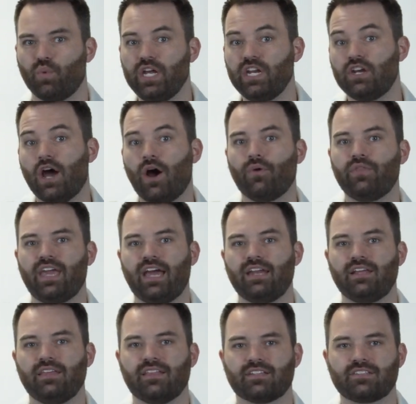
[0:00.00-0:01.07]
We know the
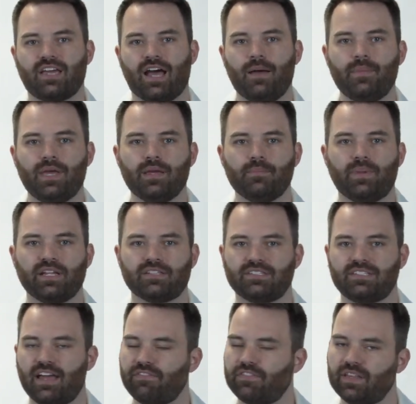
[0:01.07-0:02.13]
ending that's coming, but it's
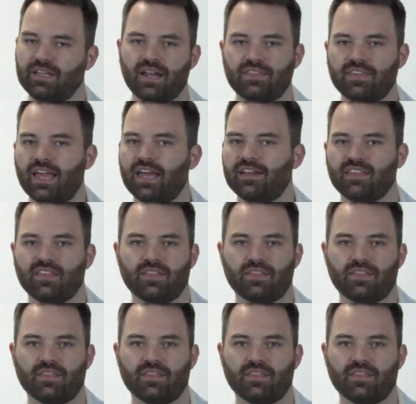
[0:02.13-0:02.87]
definitely not the ending